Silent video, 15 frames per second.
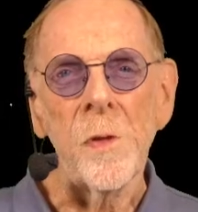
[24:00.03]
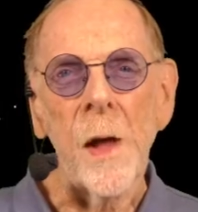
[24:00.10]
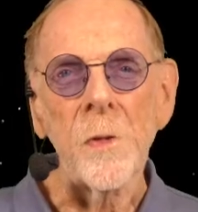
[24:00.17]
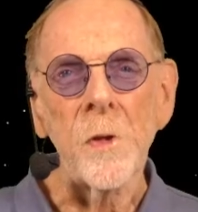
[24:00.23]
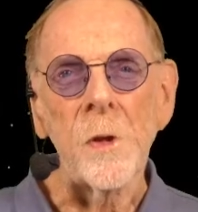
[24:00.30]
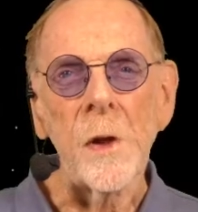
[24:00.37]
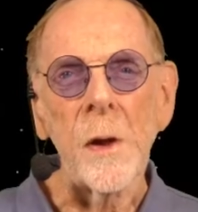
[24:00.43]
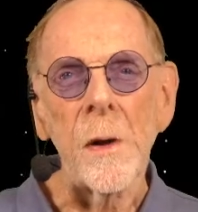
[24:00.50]

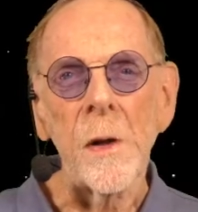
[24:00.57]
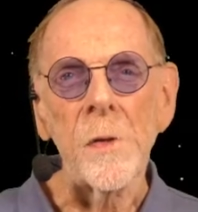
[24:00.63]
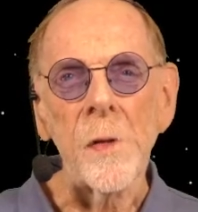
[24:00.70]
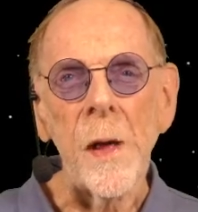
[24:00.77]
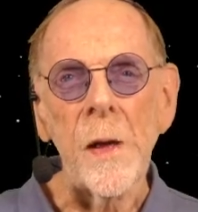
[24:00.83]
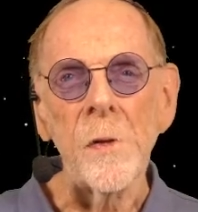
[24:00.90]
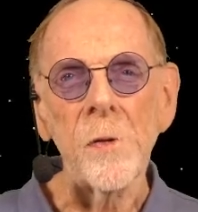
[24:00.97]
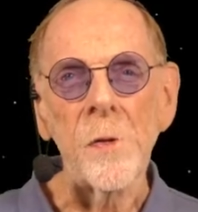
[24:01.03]

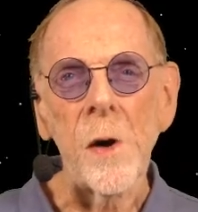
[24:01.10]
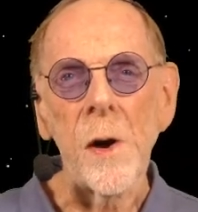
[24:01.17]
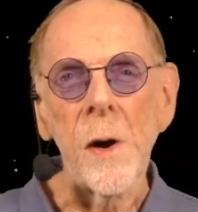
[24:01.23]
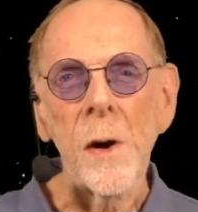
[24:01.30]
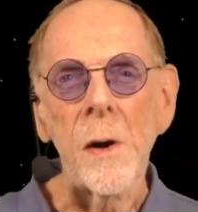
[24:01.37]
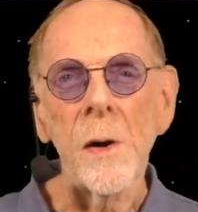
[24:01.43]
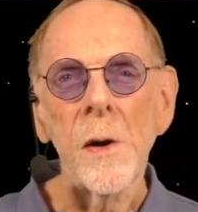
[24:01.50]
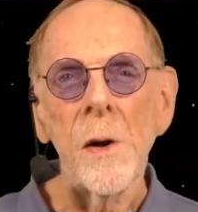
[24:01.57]
Sagittarius A
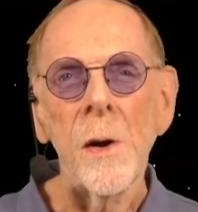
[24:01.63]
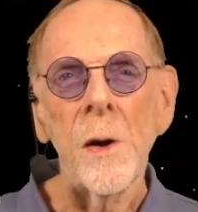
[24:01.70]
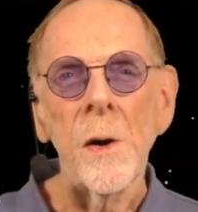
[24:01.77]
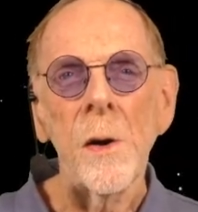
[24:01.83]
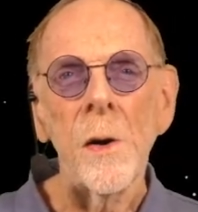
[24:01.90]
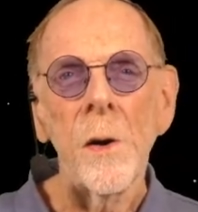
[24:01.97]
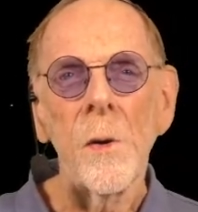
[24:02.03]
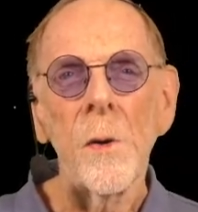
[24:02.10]
star,
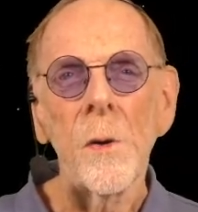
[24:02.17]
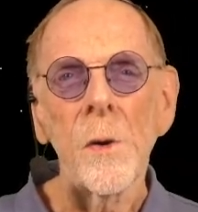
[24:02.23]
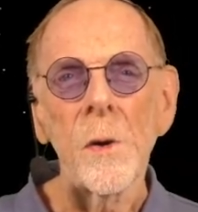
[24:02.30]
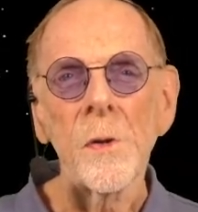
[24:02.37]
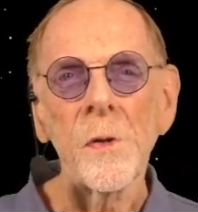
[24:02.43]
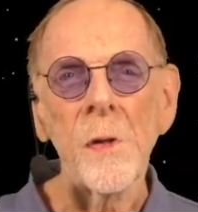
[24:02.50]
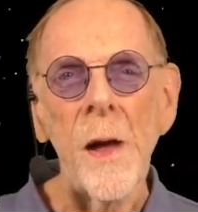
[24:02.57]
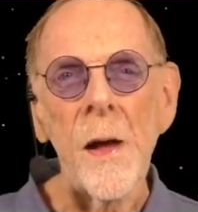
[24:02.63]

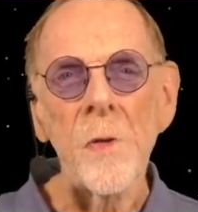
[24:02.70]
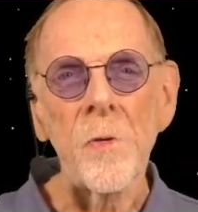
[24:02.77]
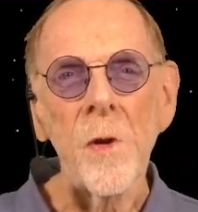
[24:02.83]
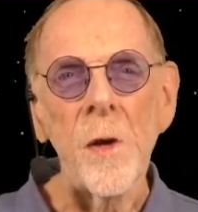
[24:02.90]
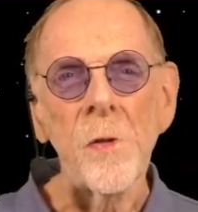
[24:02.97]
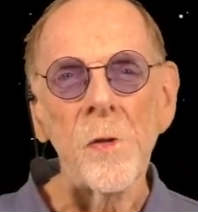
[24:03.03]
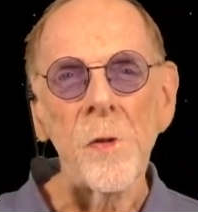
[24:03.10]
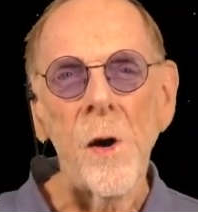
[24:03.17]
or Sag
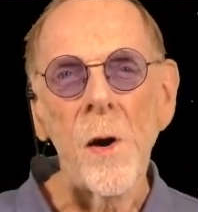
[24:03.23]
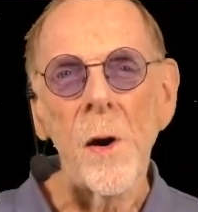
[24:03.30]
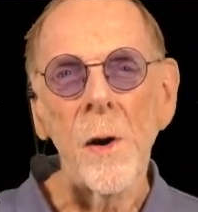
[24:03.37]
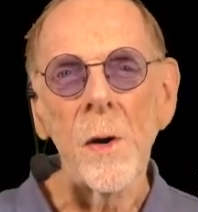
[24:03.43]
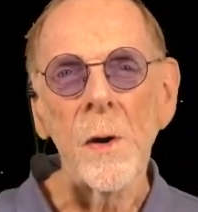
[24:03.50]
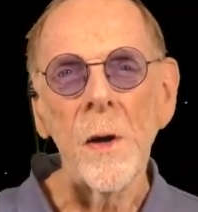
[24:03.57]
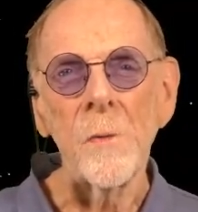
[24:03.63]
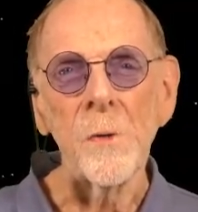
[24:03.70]
A
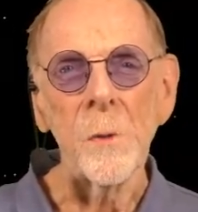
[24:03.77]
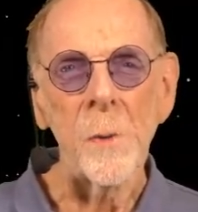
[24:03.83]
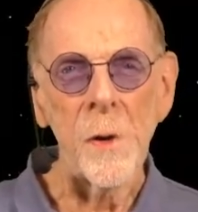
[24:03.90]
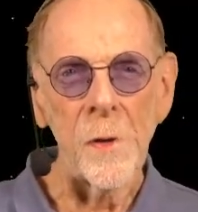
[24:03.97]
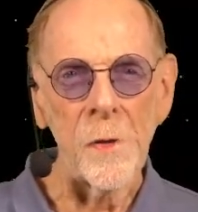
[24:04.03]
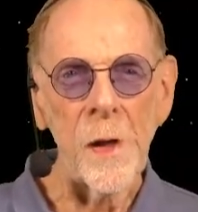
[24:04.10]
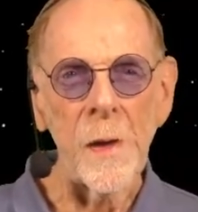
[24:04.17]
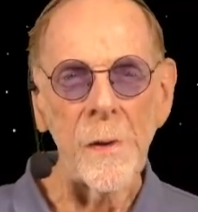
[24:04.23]
star if you
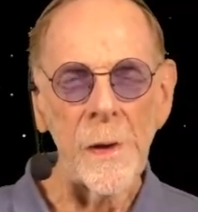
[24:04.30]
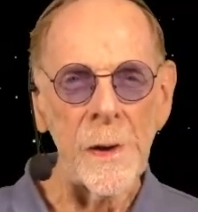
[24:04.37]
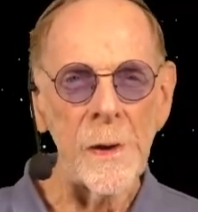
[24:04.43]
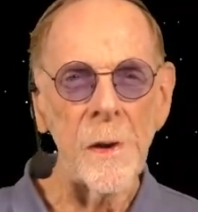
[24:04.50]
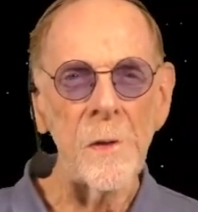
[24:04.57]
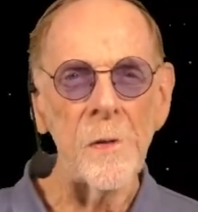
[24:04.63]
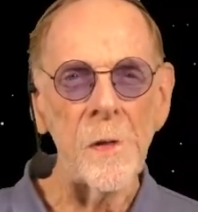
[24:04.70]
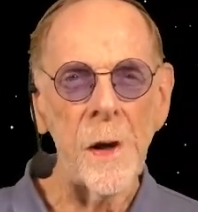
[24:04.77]
want to sound like
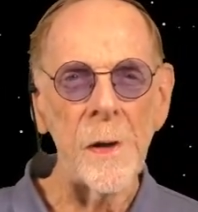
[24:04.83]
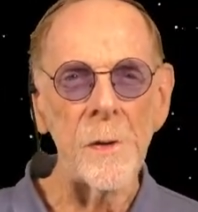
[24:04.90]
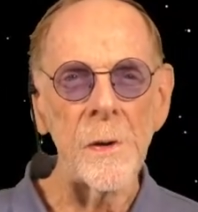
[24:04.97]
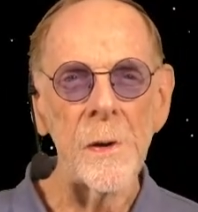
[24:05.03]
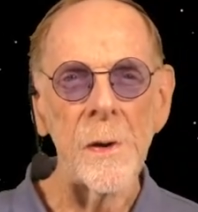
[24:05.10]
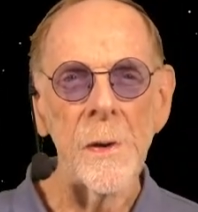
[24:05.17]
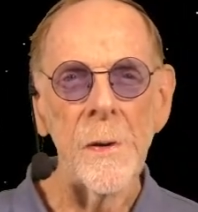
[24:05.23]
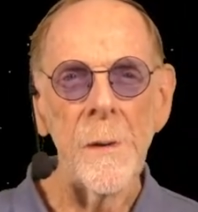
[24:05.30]
an
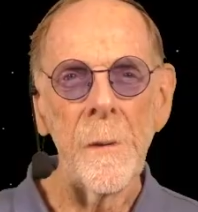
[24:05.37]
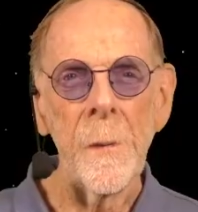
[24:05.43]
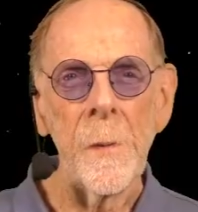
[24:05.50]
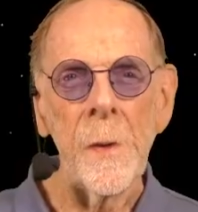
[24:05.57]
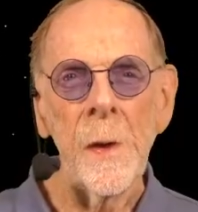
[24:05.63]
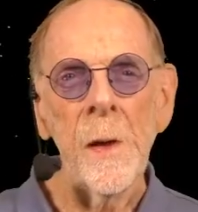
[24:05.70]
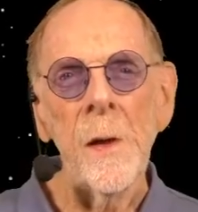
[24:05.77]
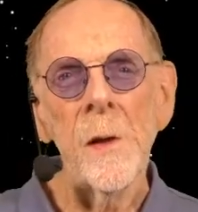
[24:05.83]
insider,
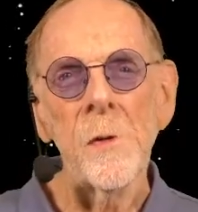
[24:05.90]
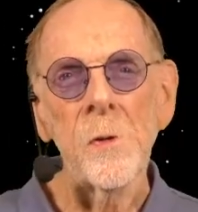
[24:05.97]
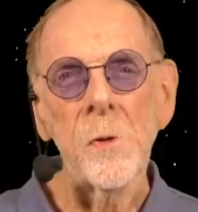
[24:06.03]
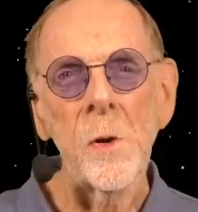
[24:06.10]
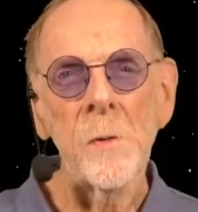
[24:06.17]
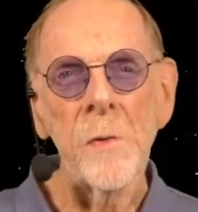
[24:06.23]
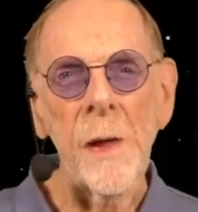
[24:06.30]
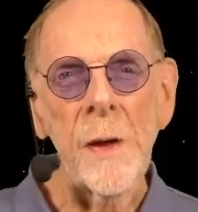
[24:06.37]
is
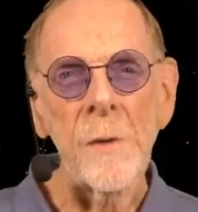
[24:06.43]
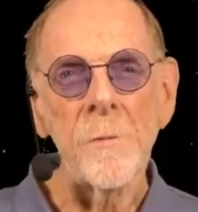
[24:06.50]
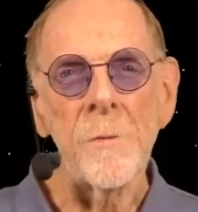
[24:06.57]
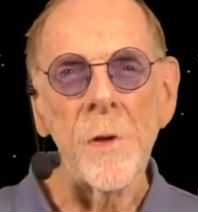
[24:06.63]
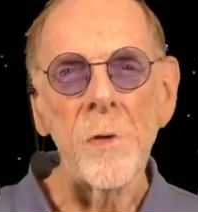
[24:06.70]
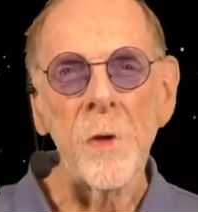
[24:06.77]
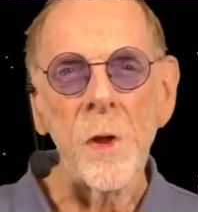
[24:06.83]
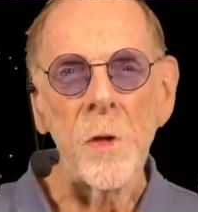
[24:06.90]
sort of like a
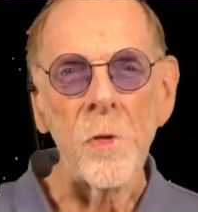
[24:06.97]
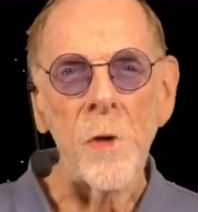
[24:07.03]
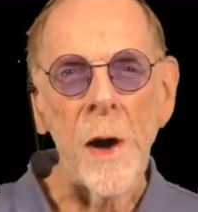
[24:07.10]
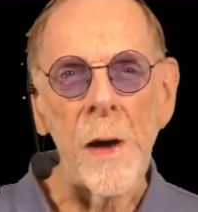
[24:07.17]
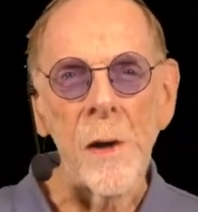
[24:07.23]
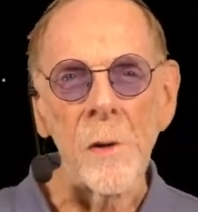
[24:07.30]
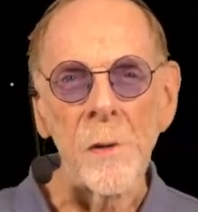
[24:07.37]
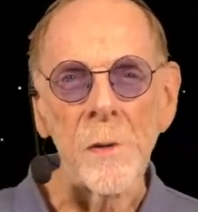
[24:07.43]
fidgety
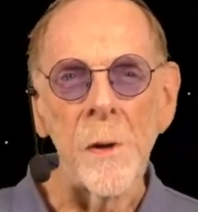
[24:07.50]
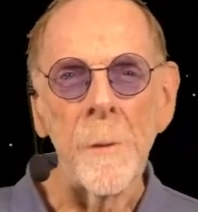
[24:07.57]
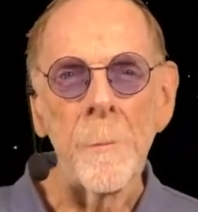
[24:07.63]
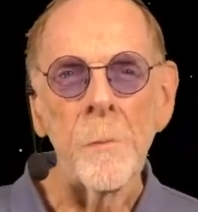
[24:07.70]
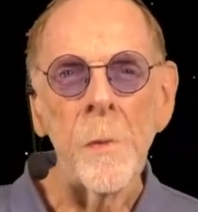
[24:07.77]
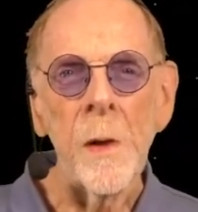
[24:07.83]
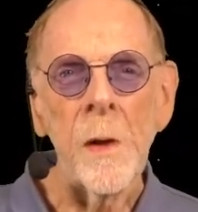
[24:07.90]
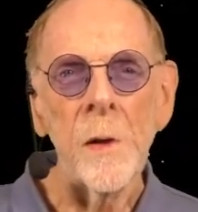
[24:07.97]
child.
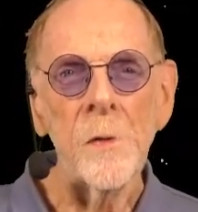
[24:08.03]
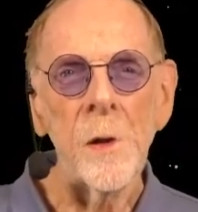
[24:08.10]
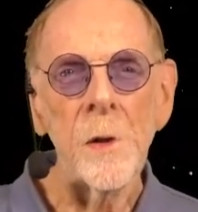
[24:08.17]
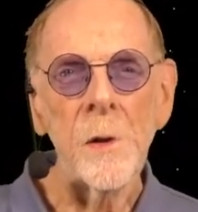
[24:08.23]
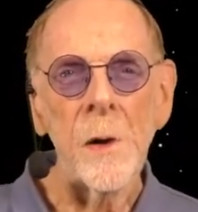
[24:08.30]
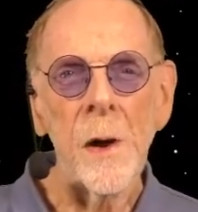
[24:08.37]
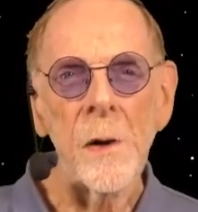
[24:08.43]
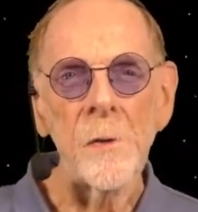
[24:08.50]
It's
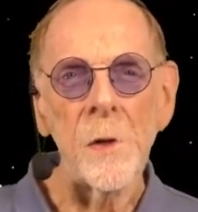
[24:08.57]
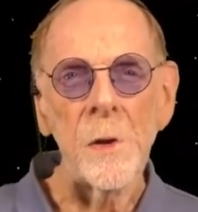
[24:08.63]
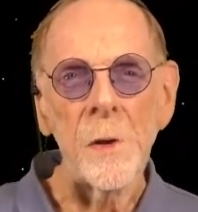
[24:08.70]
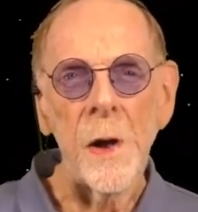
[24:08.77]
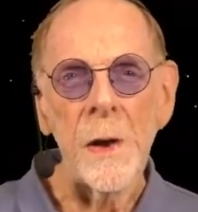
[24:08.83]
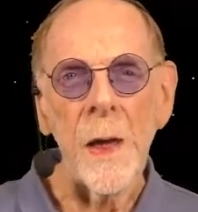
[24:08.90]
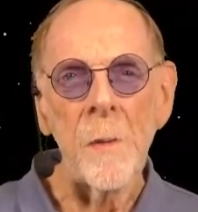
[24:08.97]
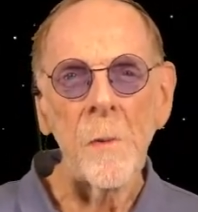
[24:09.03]
in
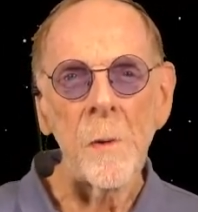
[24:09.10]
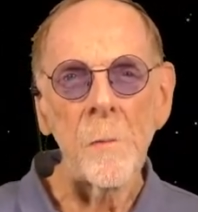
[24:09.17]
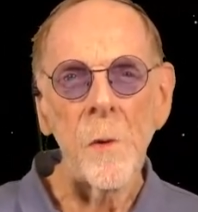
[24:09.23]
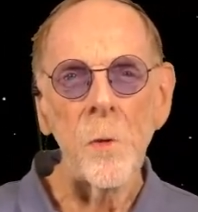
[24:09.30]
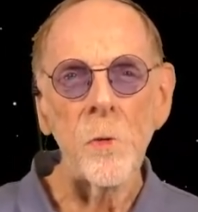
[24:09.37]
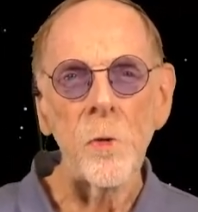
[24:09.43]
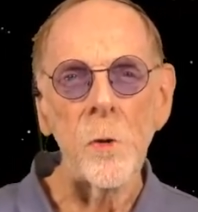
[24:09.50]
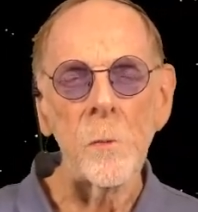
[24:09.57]
constant dynamic
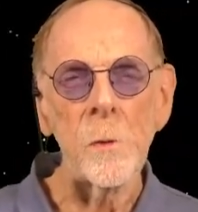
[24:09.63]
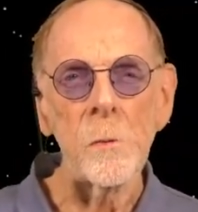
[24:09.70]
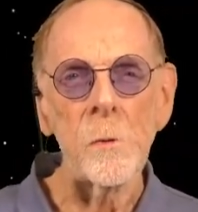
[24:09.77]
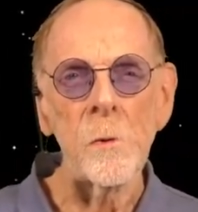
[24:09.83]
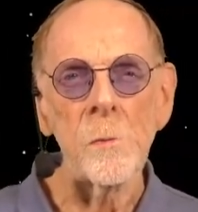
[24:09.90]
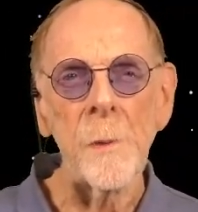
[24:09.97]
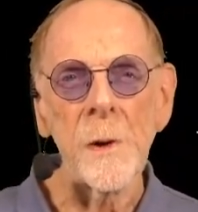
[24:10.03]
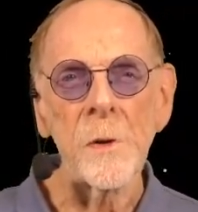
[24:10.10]
motion
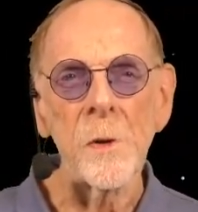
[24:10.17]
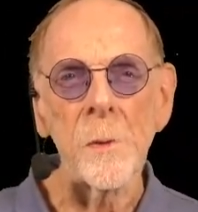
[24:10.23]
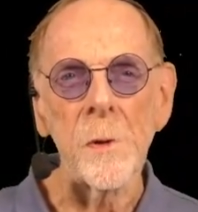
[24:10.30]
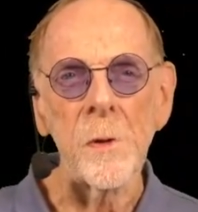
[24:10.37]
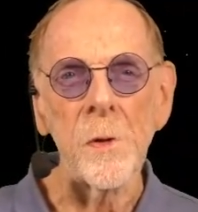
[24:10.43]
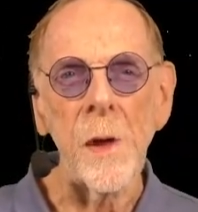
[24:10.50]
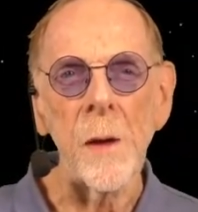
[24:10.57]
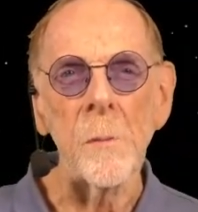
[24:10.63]
with respect to
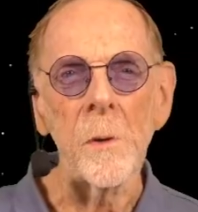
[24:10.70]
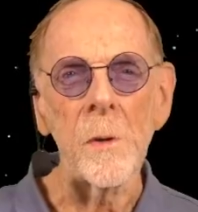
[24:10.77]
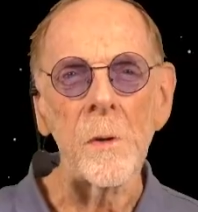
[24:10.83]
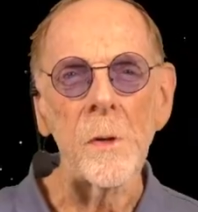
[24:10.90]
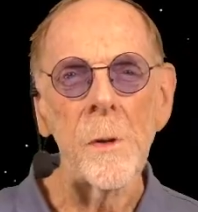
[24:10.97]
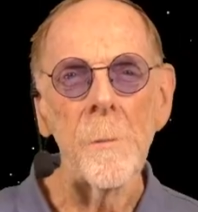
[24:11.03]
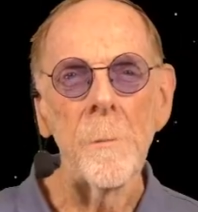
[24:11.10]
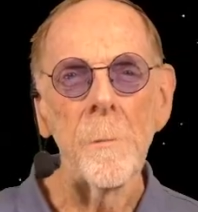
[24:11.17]
its
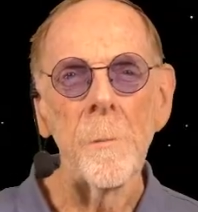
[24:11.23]
neighbors.